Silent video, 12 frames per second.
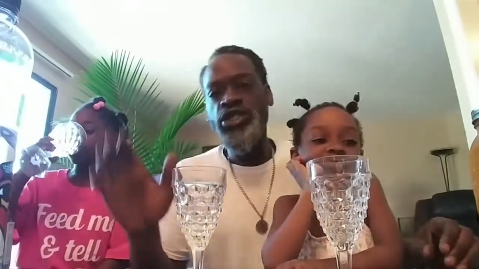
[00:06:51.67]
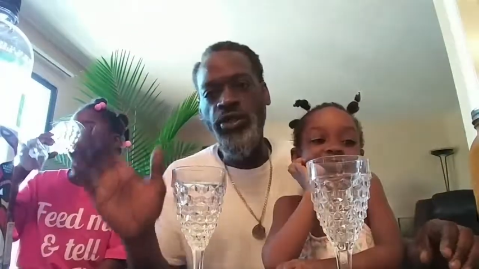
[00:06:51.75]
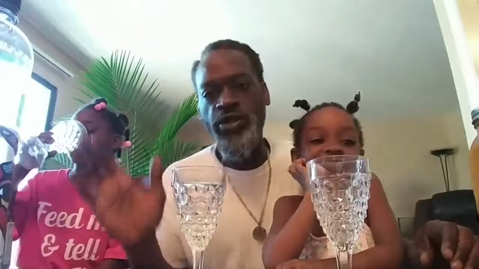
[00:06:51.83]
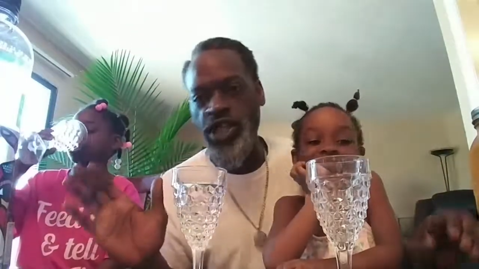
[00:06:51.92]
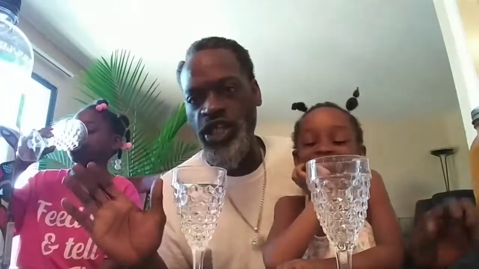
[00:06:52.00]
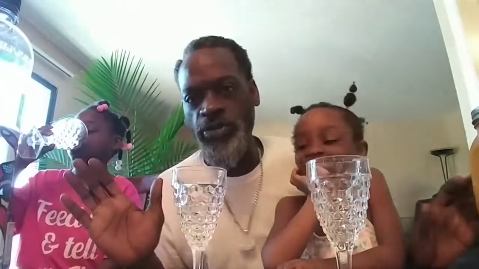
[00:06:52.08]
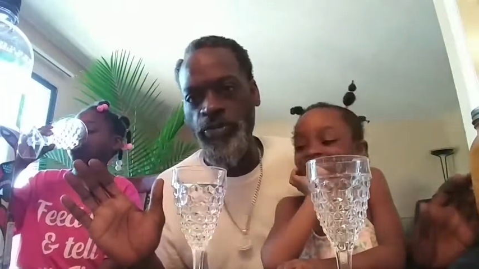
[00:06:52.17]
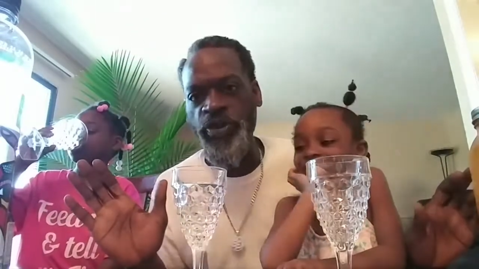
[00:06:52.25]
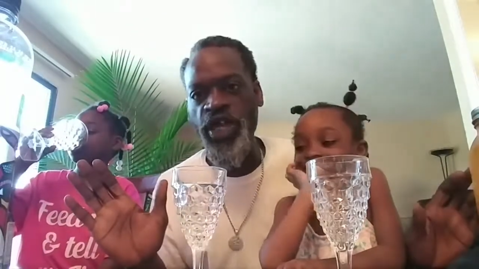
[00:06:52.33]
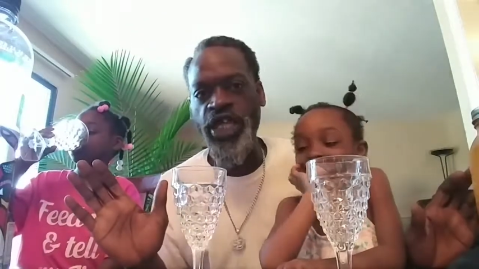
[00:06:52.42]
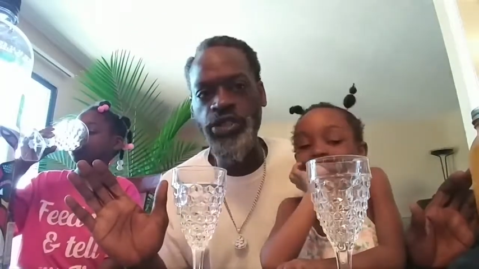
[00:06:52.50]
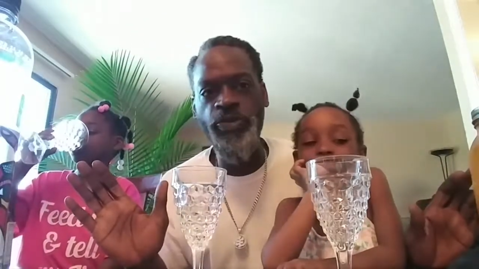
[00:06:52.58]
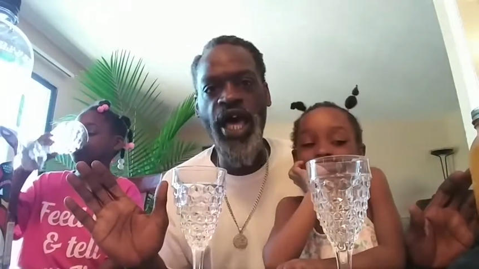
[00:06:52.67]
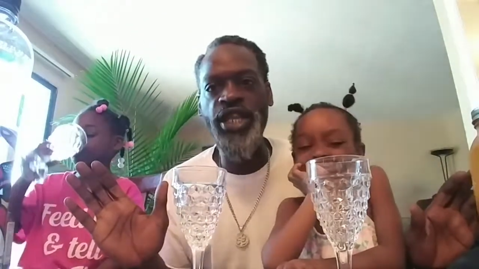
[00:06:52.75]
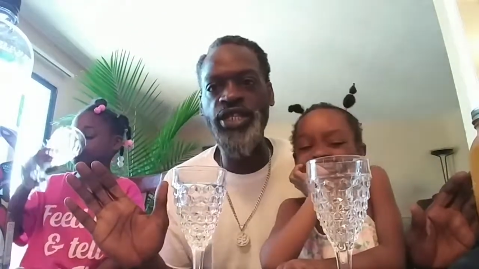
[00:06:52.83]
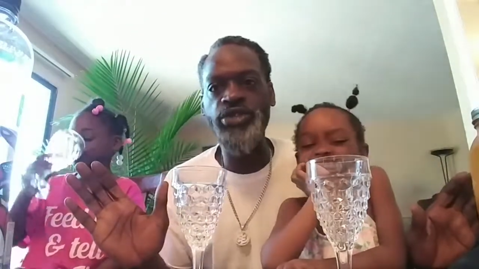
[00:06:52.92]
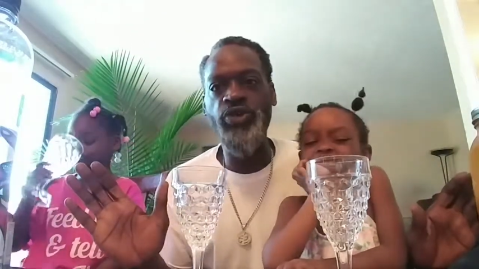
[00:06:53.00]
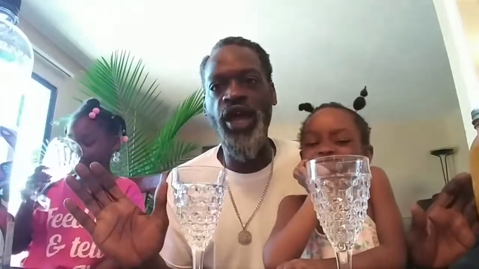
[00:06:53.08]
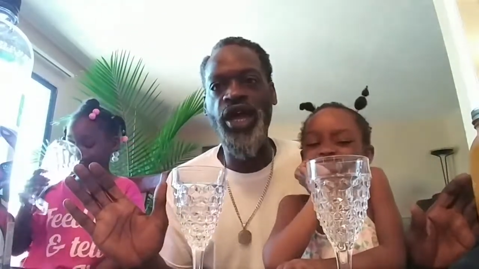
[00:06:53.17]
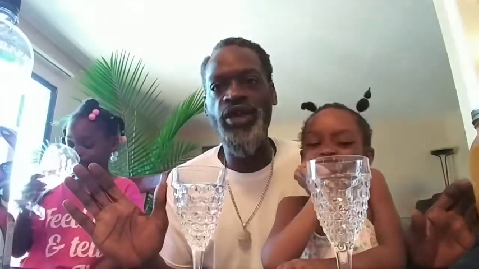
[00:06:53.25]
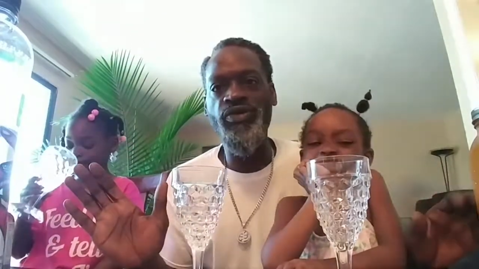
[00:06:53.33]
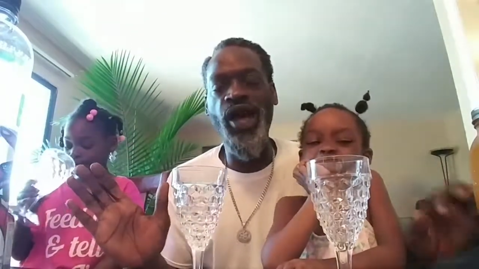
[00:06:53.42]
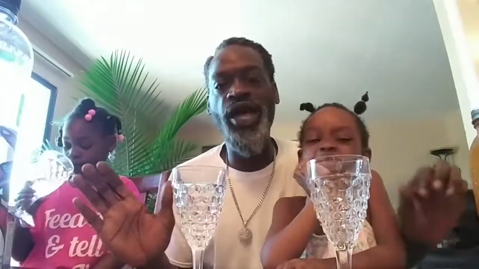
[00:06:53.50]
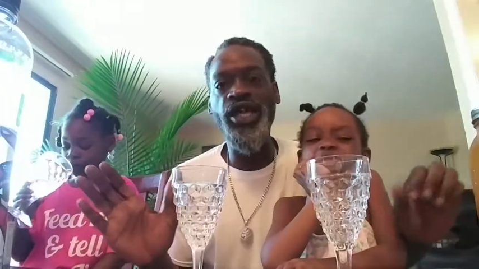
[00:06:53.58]
Speaker 1: to get the pH balance right,
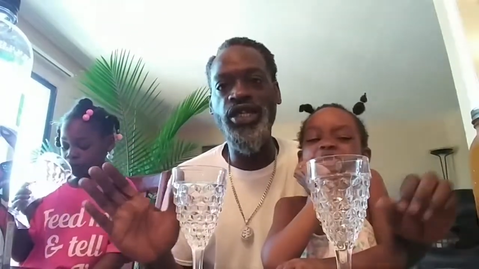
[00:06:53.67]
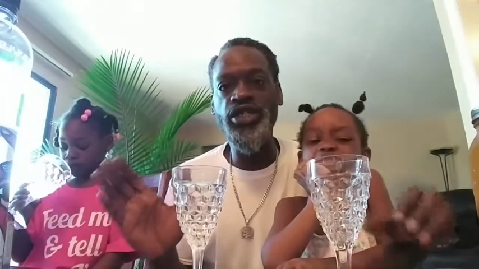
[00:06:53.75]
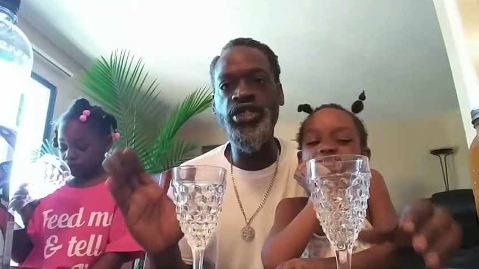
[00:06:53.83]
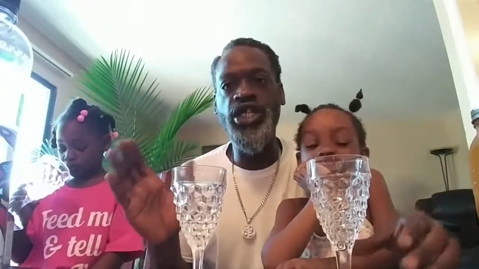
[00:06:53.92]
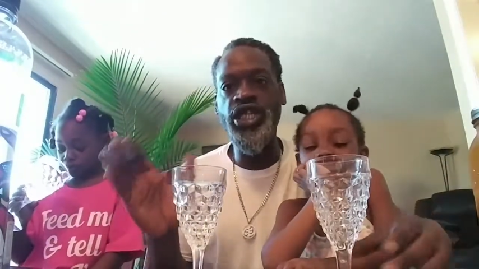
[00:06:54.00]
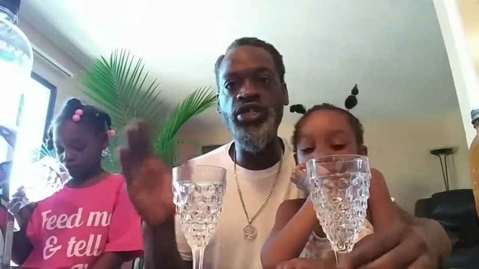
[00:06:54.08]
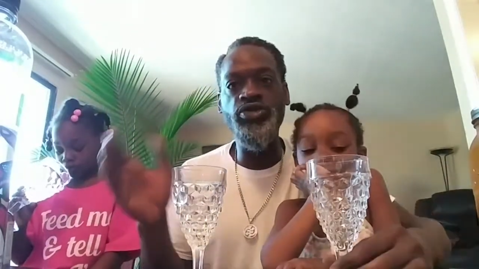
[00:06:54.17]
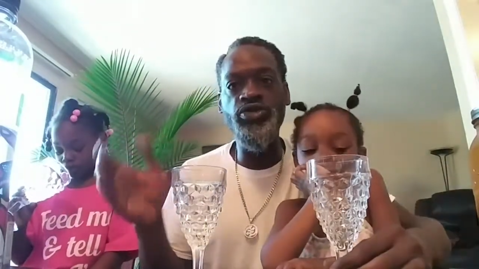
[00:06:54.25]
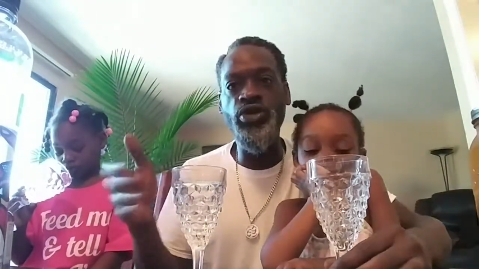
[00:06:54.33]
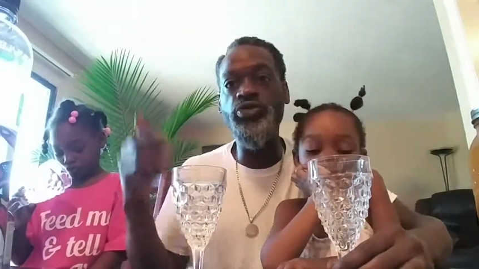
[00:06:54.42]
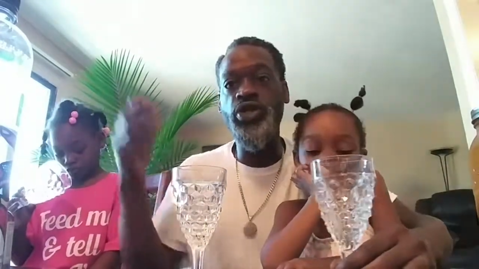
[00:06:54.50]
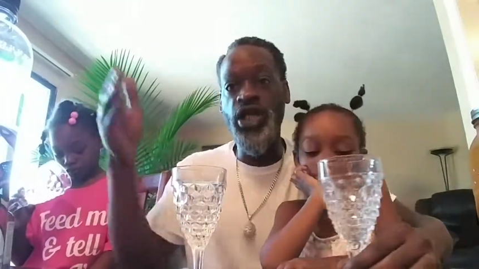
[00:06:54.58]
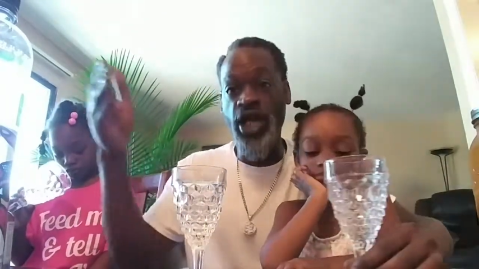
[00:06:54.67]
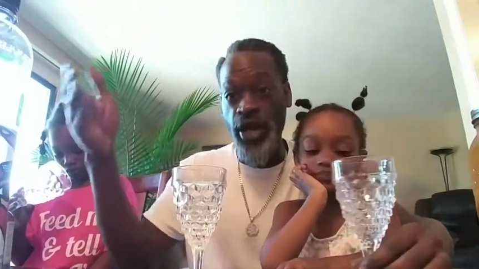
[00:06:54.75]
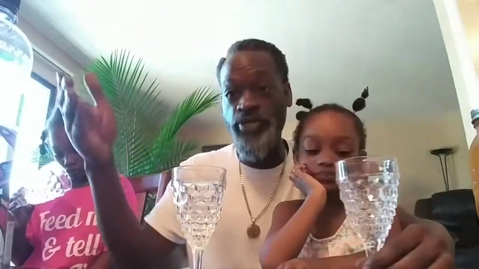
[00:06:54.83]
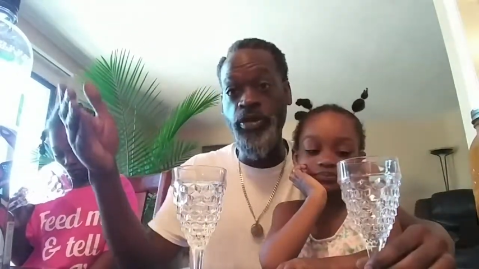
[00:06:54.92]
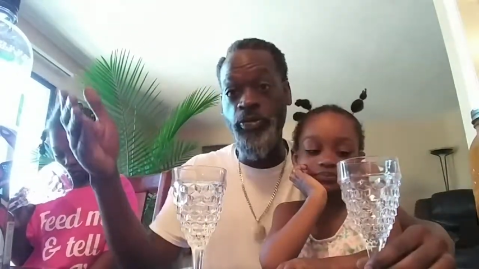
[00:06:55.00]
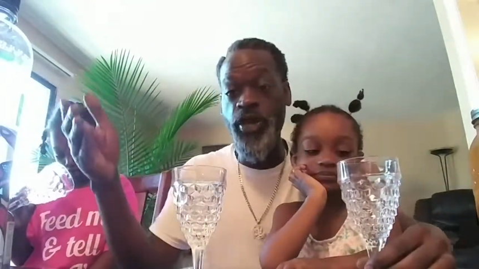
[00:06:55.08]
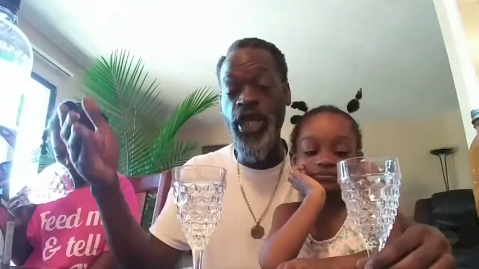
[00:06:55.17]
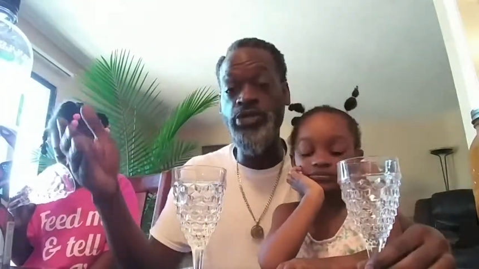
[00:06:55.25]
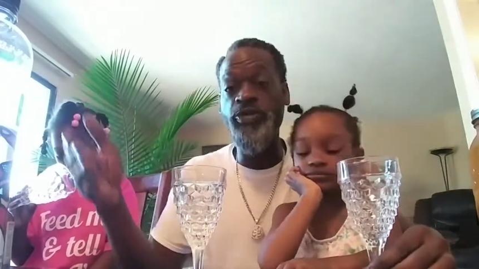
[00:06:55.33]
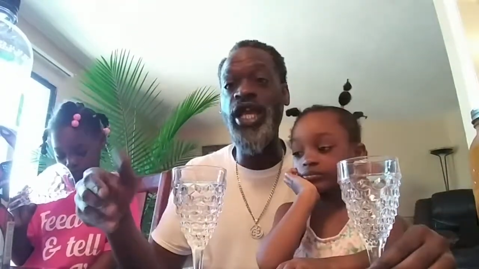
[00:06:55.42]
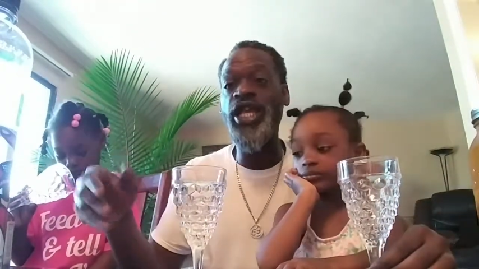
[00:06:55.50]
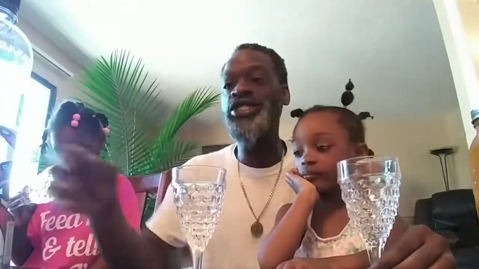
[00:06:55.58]
right? To get, you know, to up the
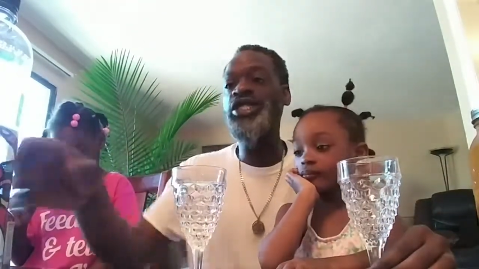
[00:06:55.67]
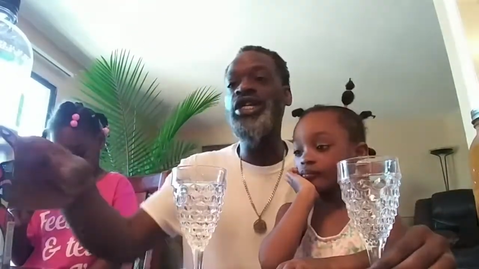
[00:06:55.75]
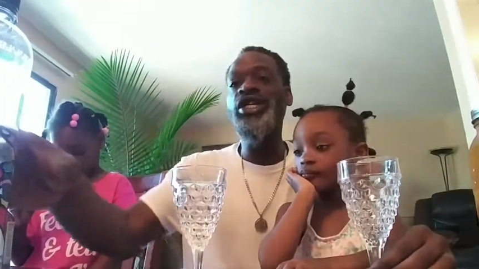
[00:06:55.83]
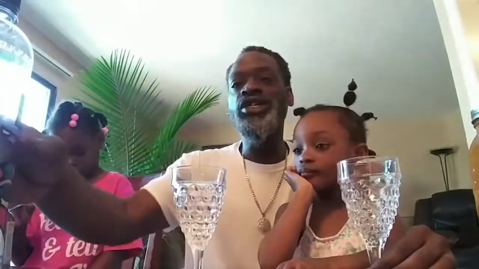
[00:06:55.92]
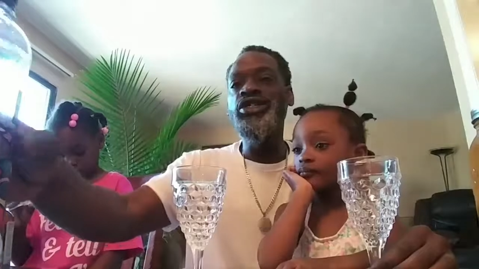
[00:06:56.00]
pH balance.